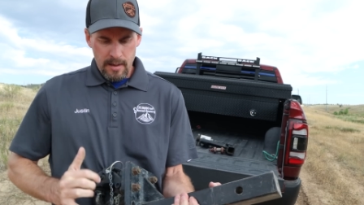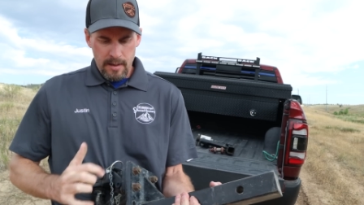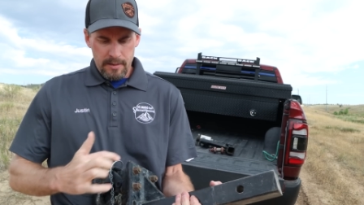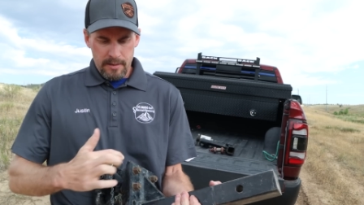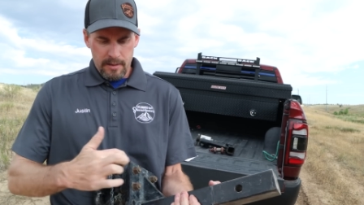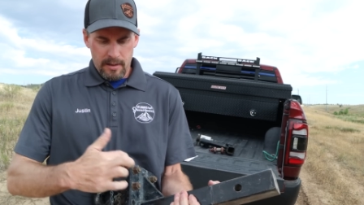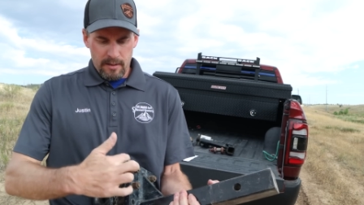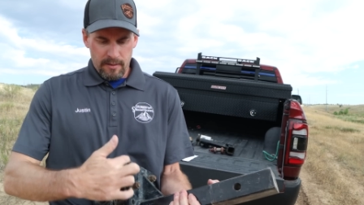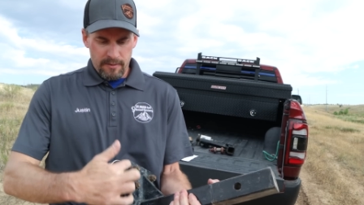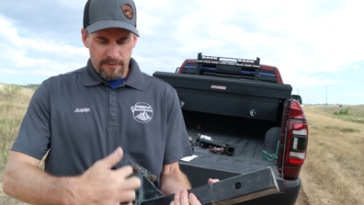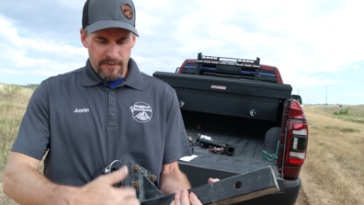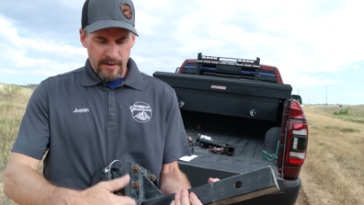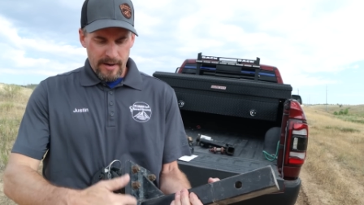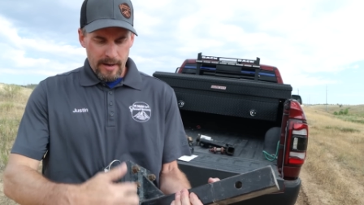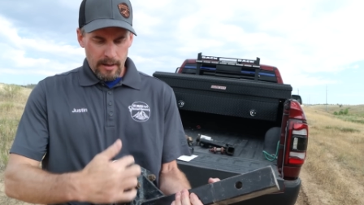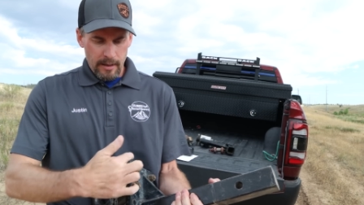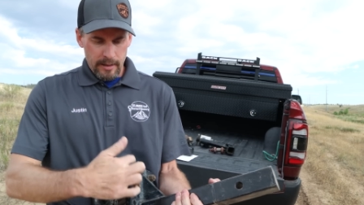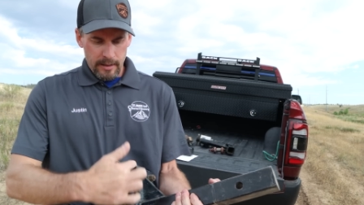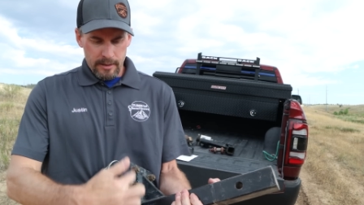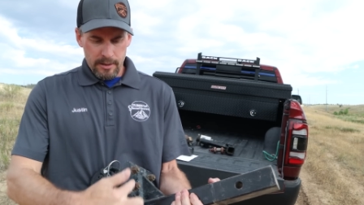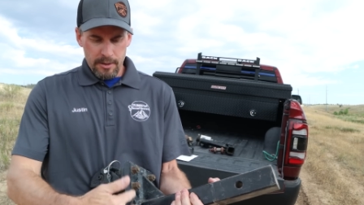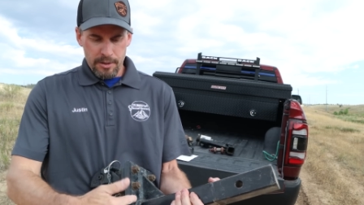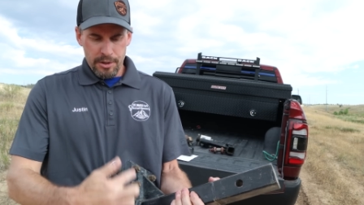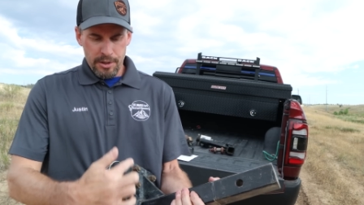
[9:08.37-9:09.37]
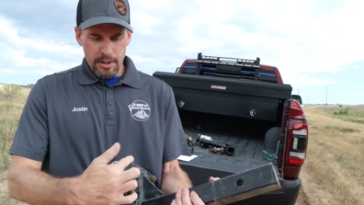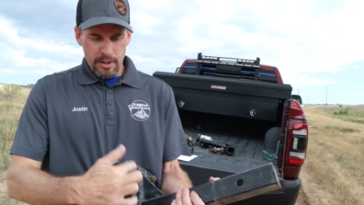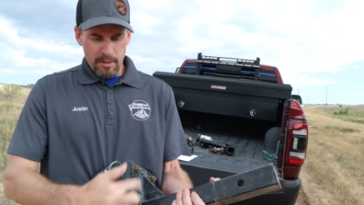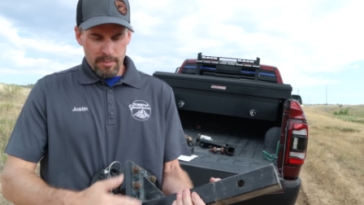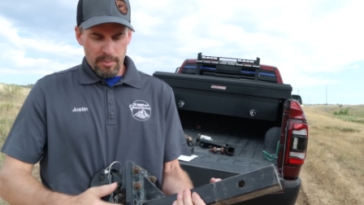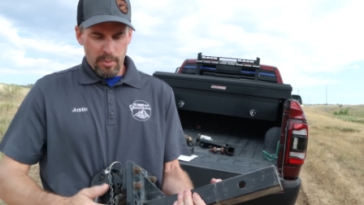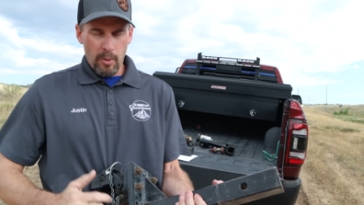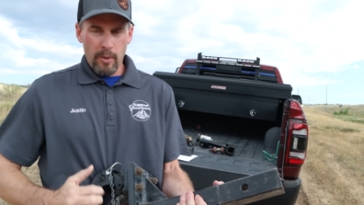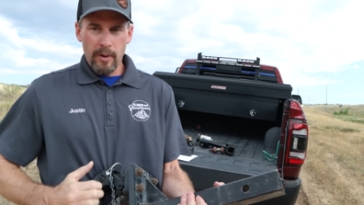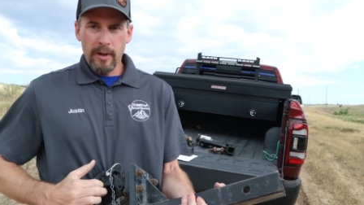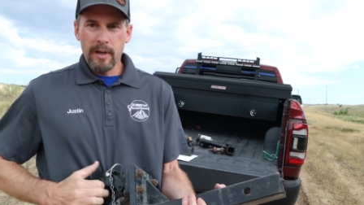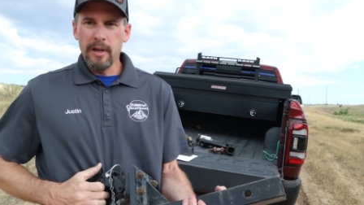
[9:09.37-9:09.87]
it's gonna fail at the shear
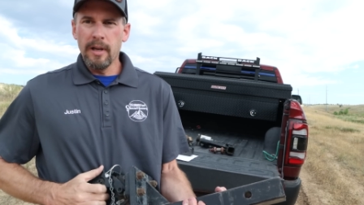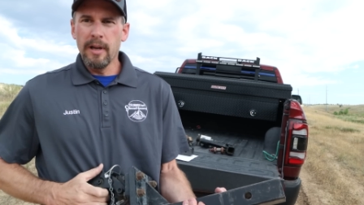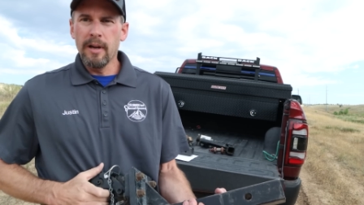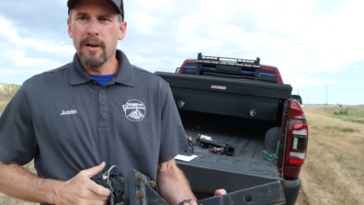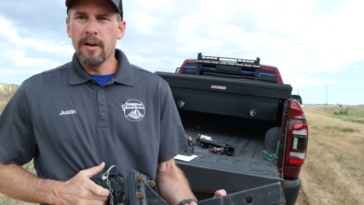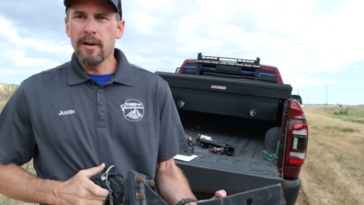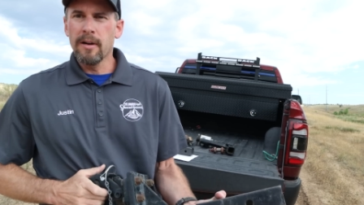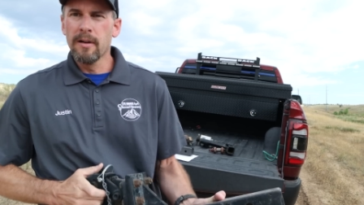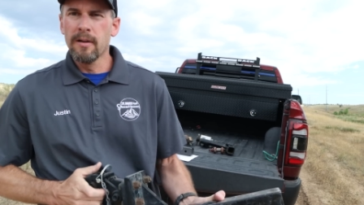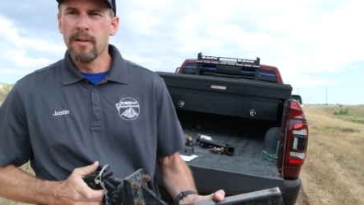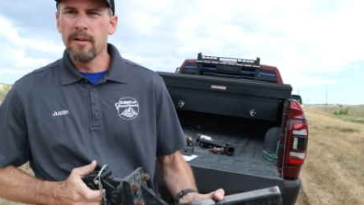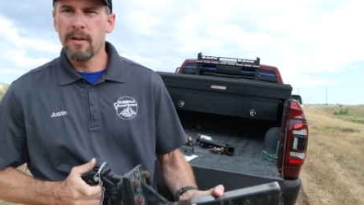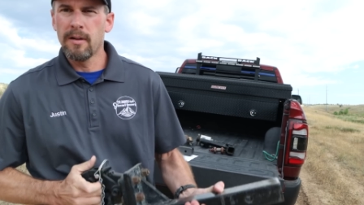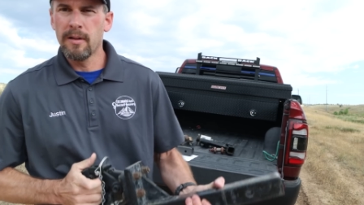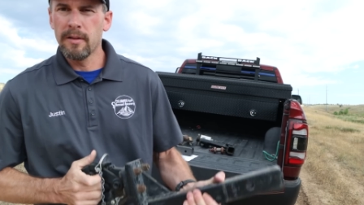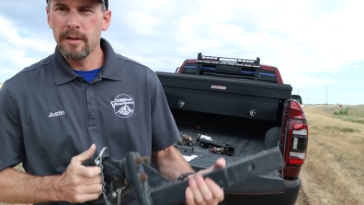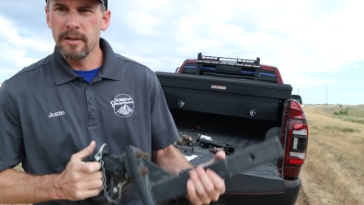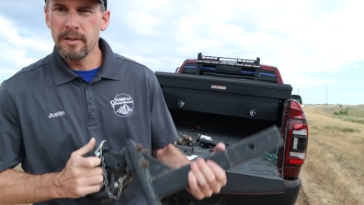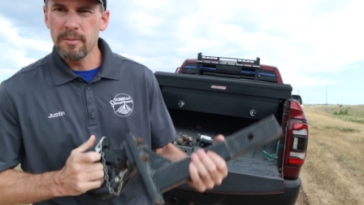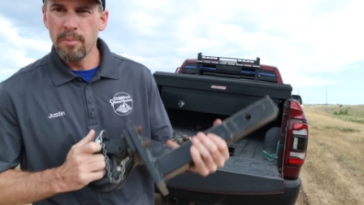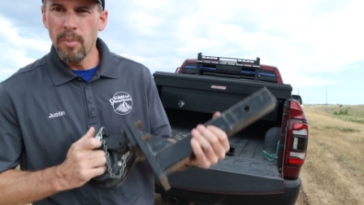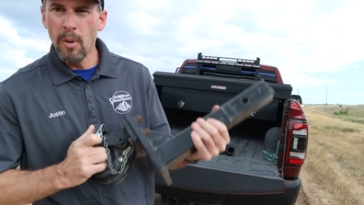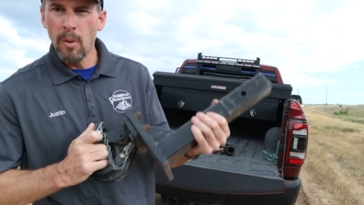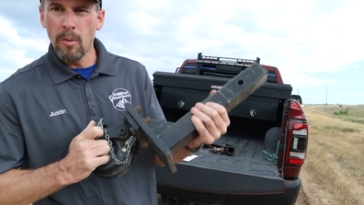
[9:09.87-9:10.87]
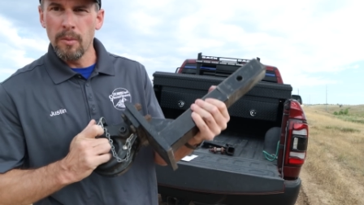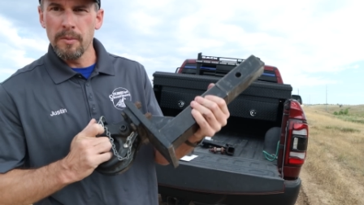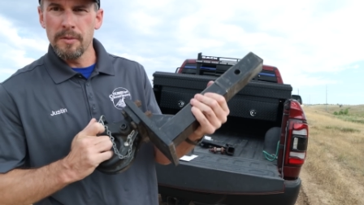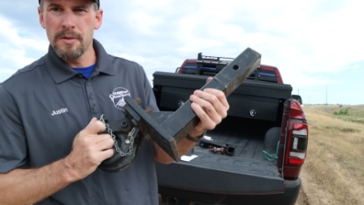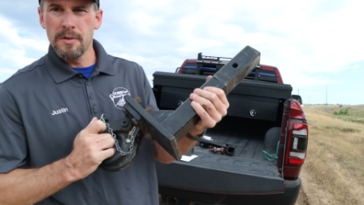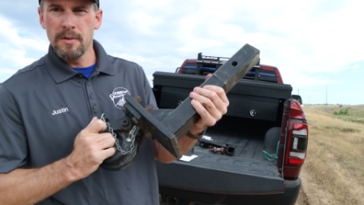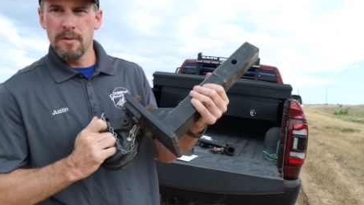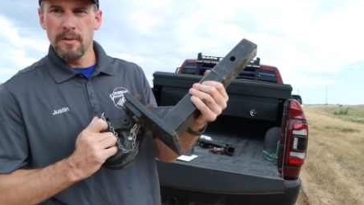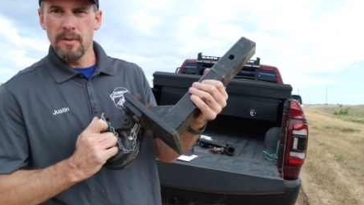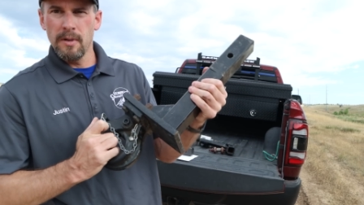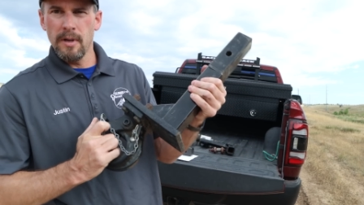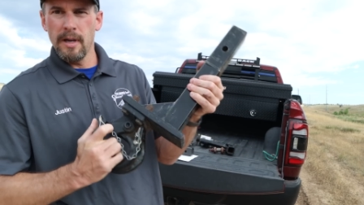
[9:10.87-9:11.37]
point here on these
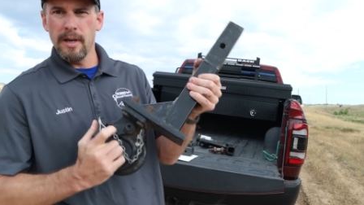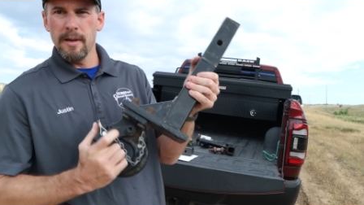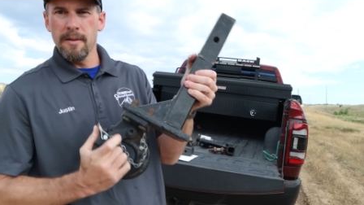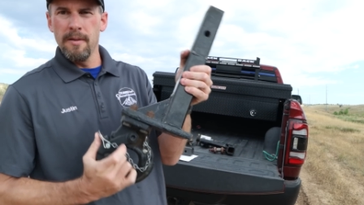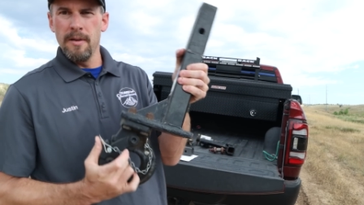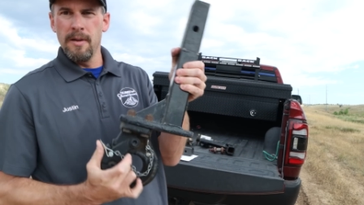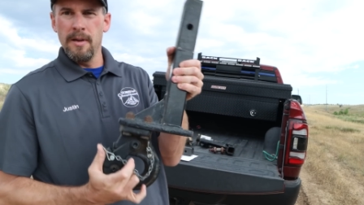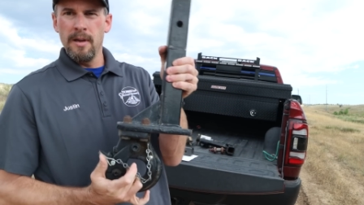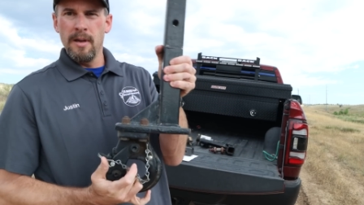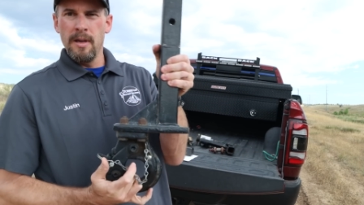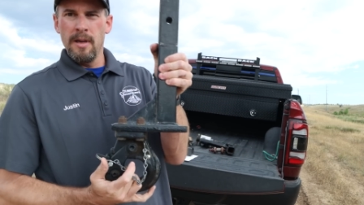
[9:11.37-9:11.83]
bolts, okay?